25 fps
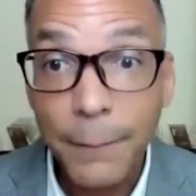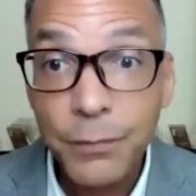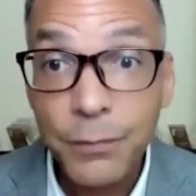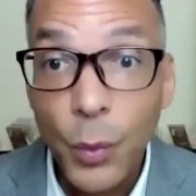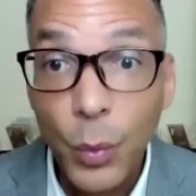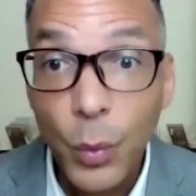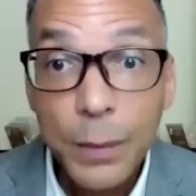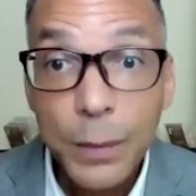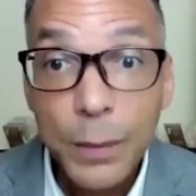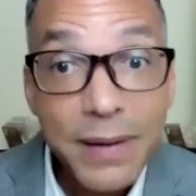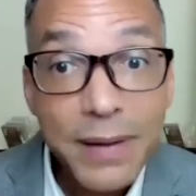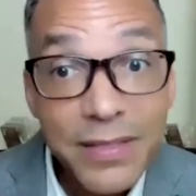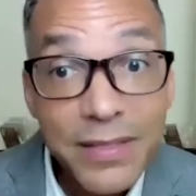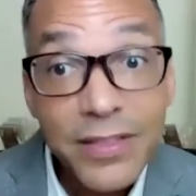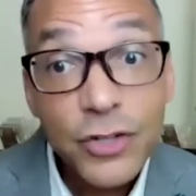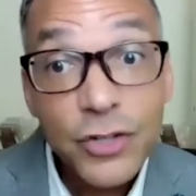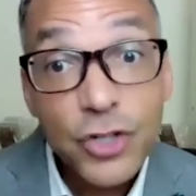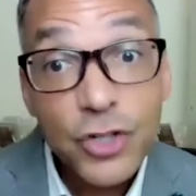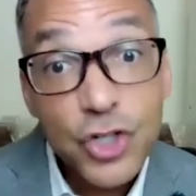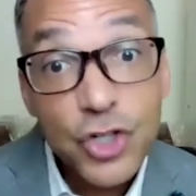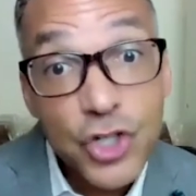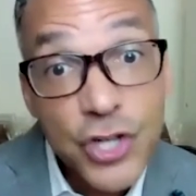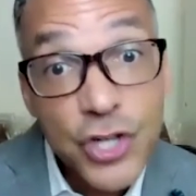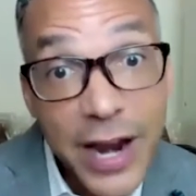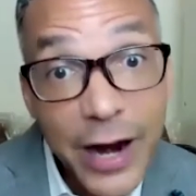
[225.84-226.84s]
would be the
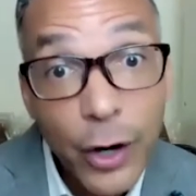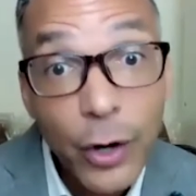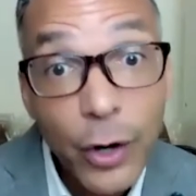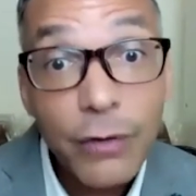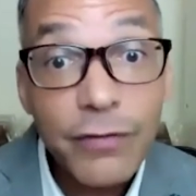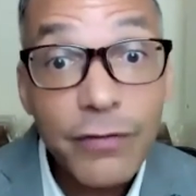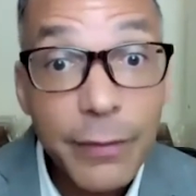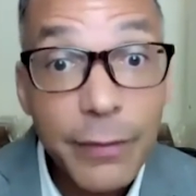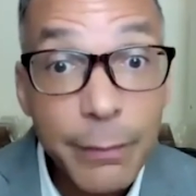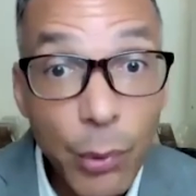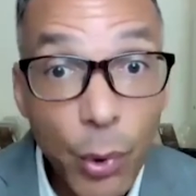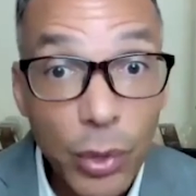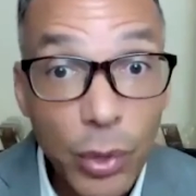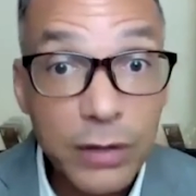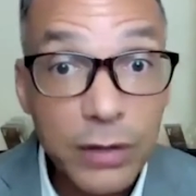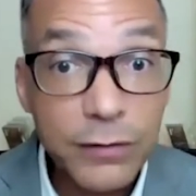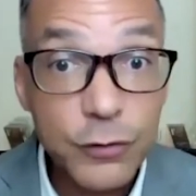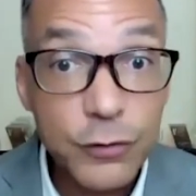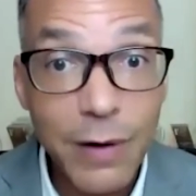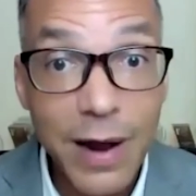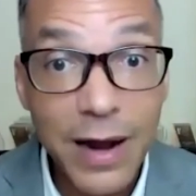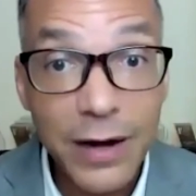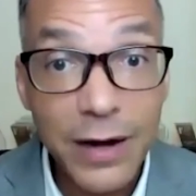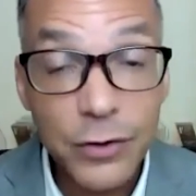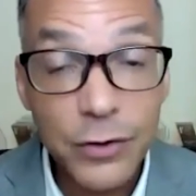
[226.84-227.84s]
chair of the board of
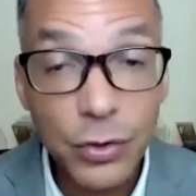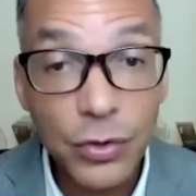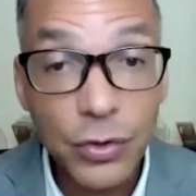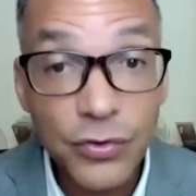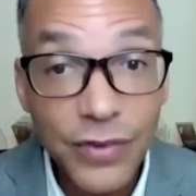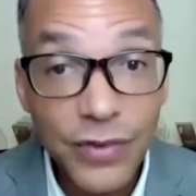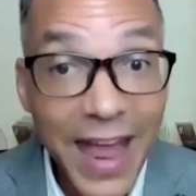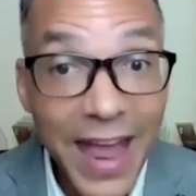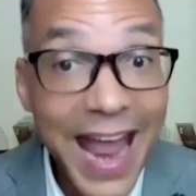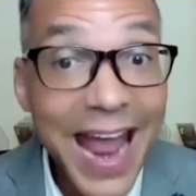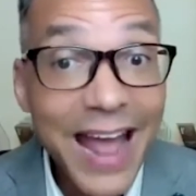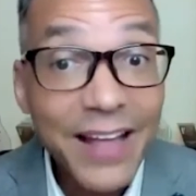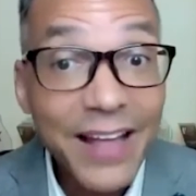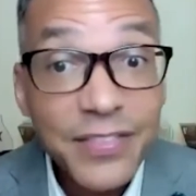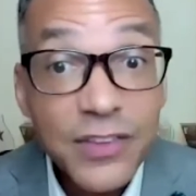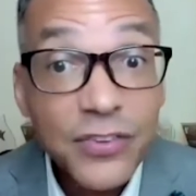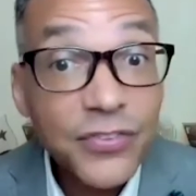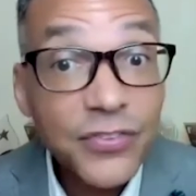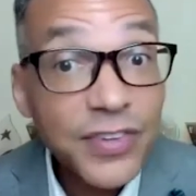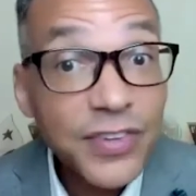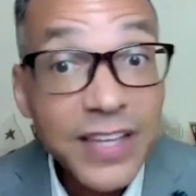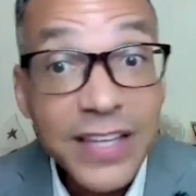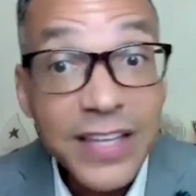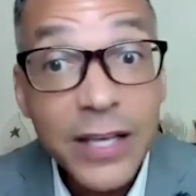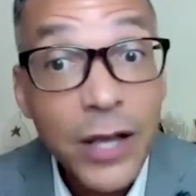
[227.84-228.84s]
directors and the
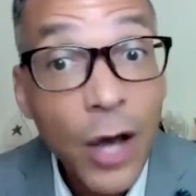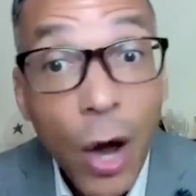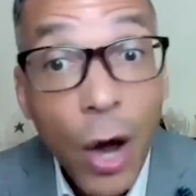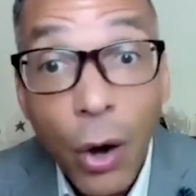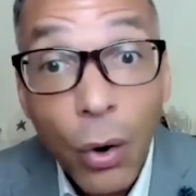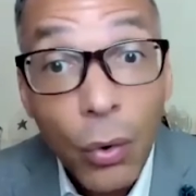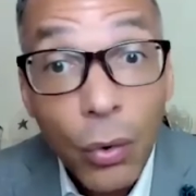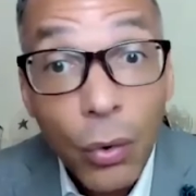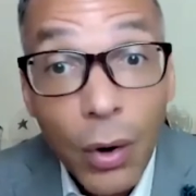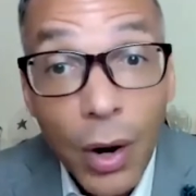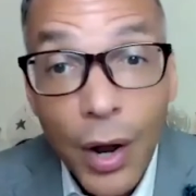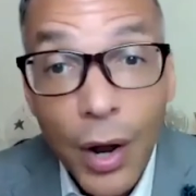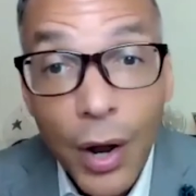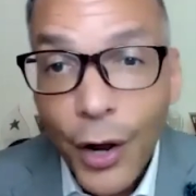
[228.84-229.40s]
CEO.